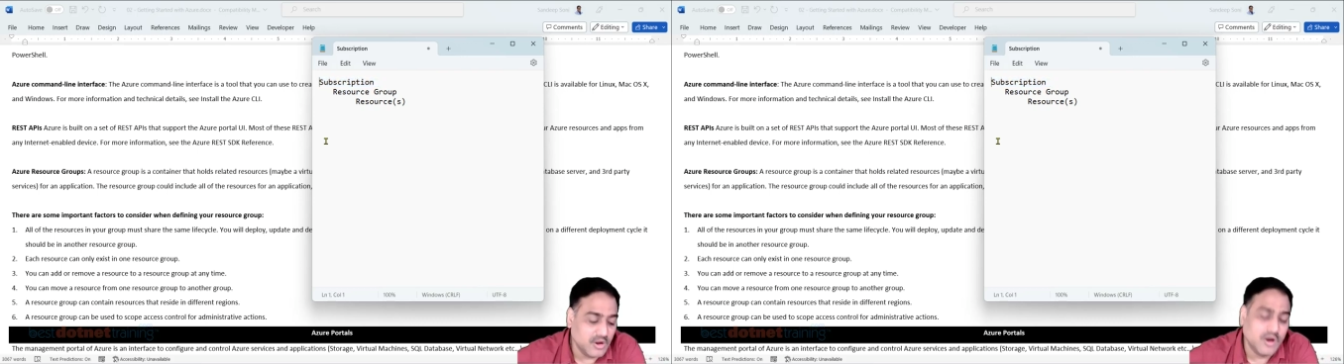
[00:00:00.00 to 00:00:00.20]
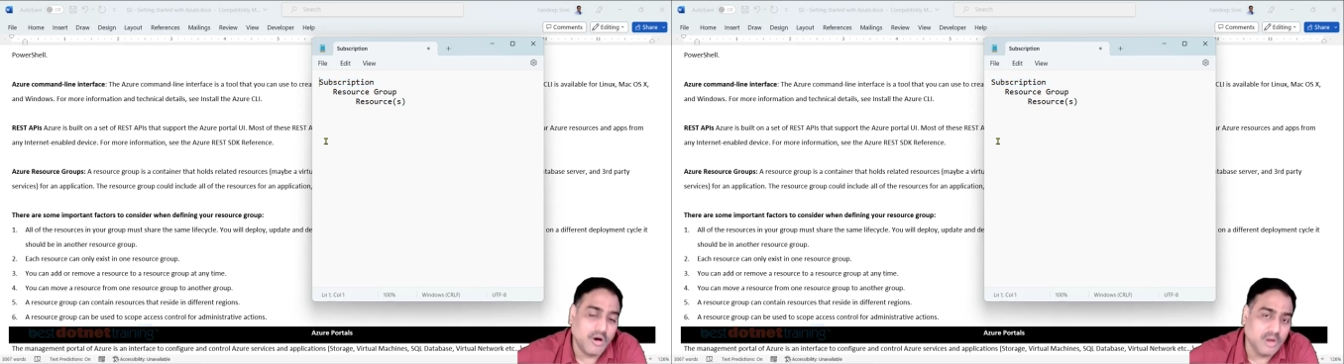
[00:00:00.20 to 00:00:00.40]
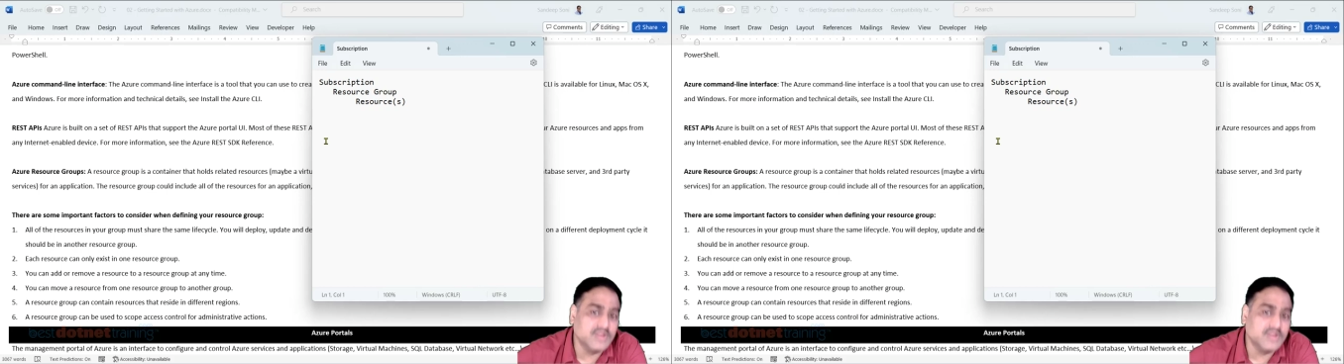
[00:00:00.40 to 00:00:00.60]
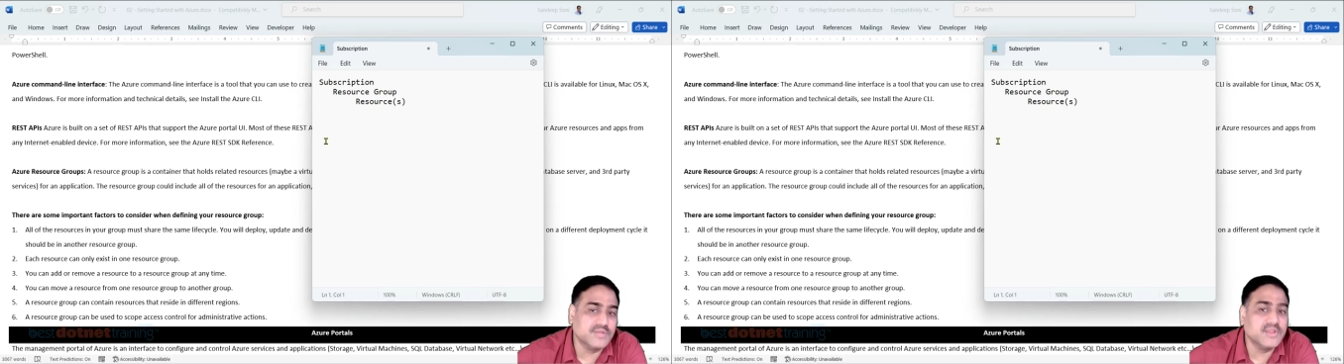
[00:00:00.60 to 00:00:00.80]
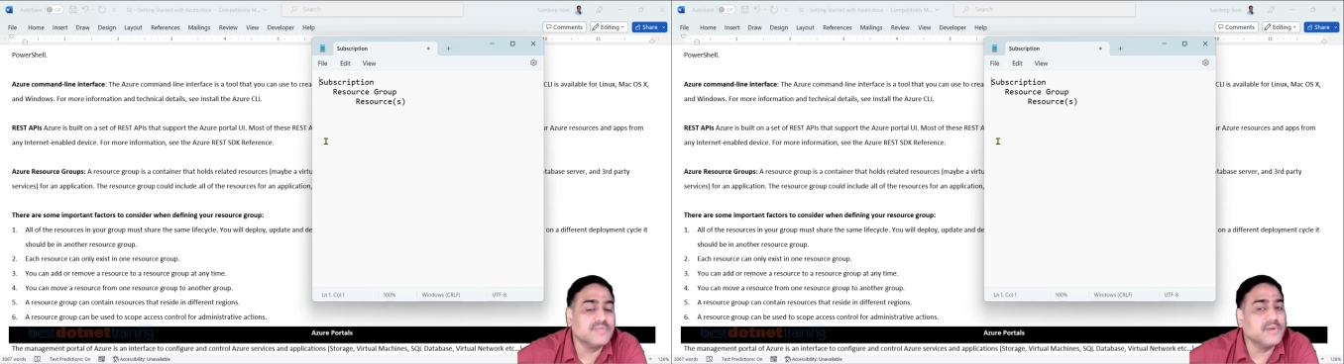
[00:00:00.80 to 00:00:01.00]
All these
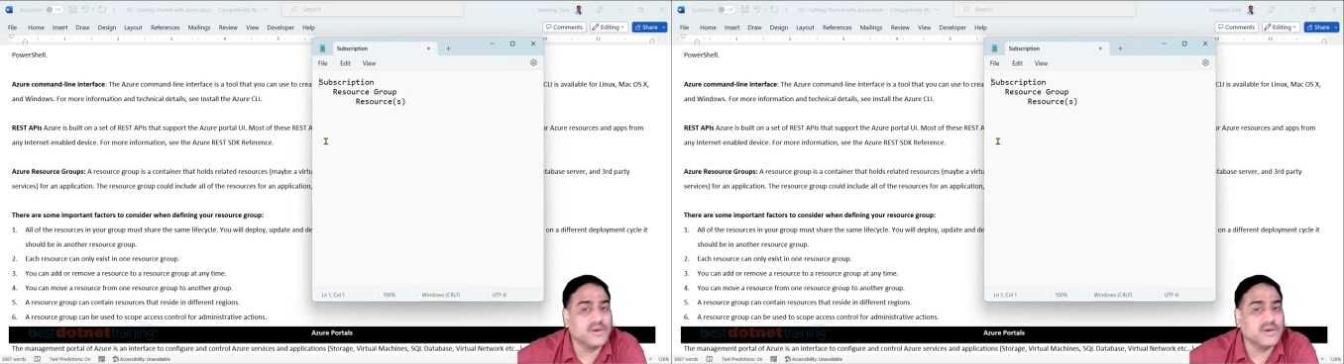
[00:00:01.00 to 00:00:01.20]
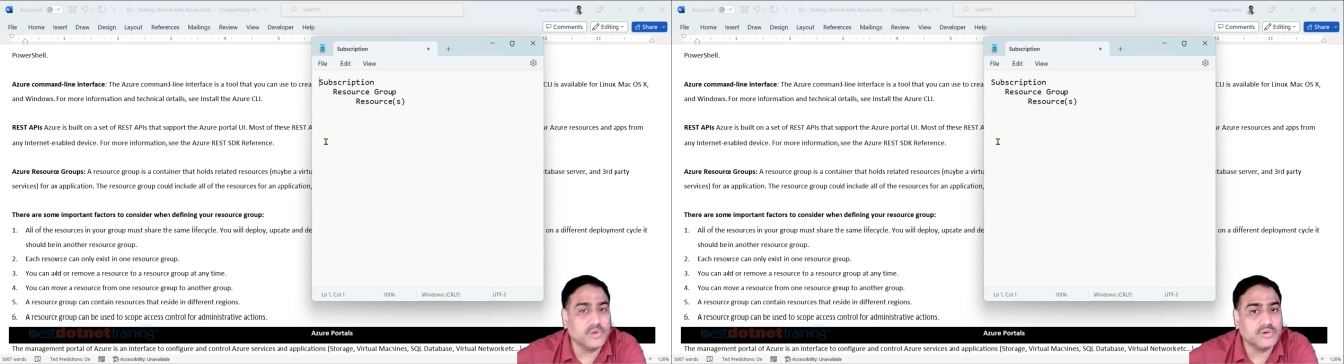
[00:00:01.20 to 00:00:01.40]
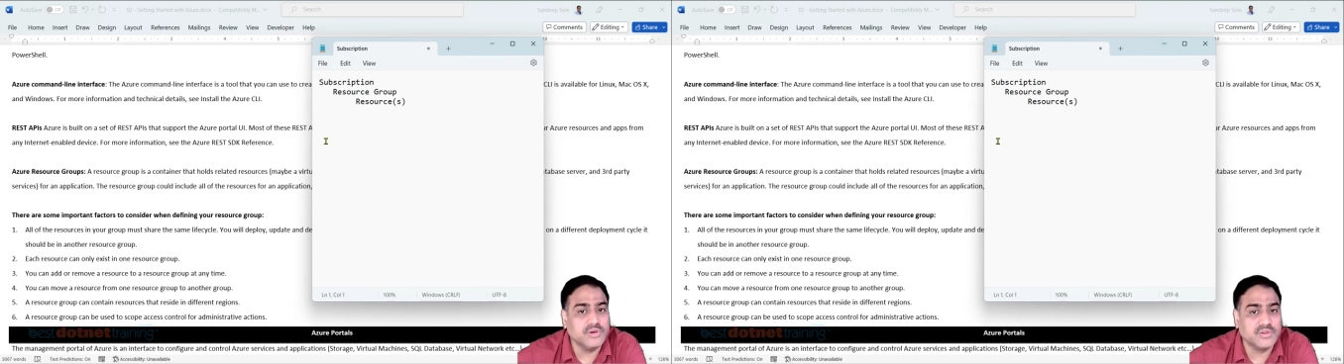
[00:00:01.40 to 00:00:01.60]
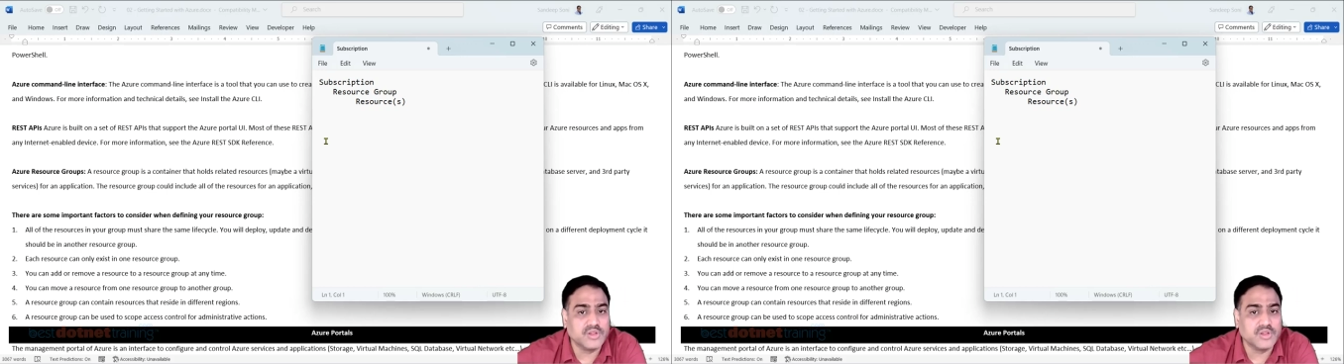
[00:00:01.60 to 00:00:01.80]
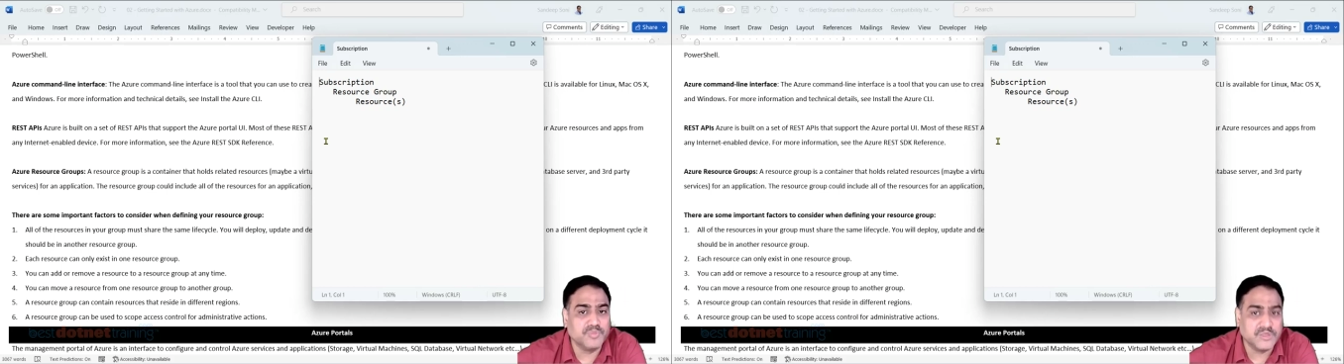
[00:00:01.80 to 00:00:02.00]
things we are going to
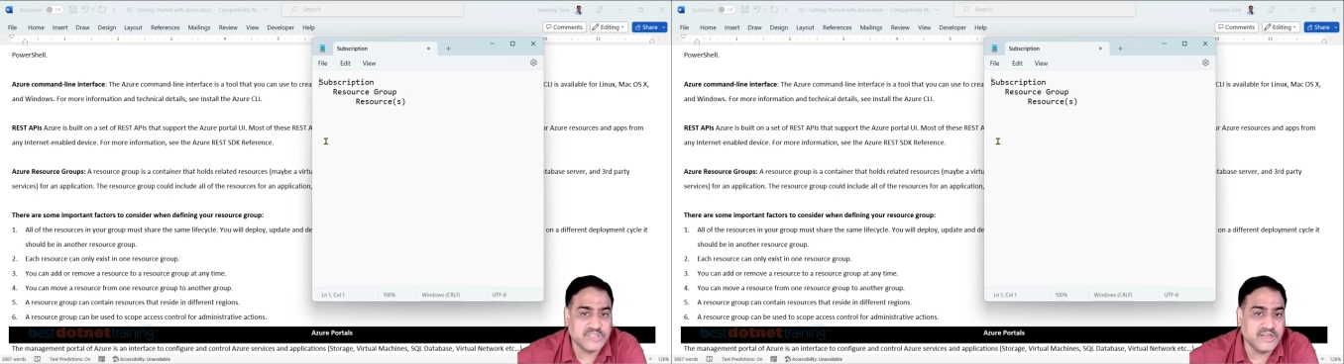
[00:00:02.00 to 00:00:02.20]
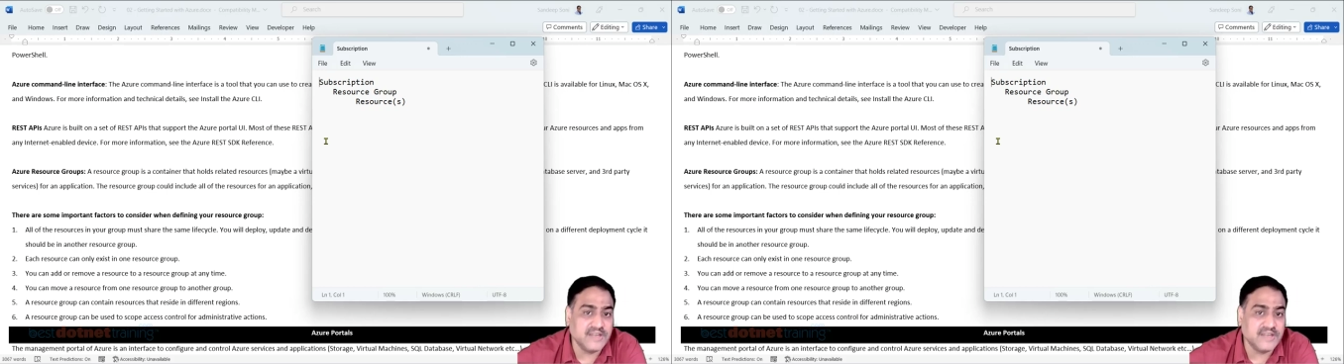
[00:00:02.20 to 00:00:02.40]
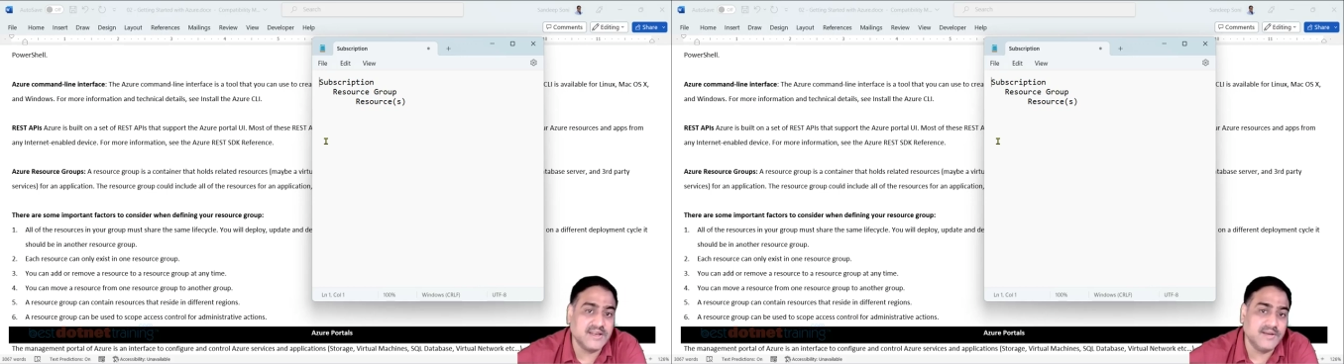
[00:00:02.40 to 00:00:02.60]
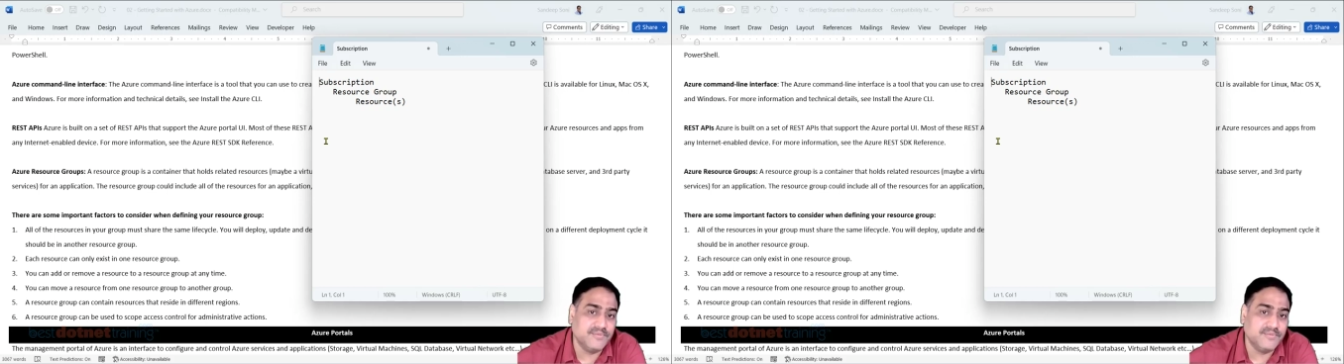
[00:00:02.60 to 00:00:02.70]
discuss much in detail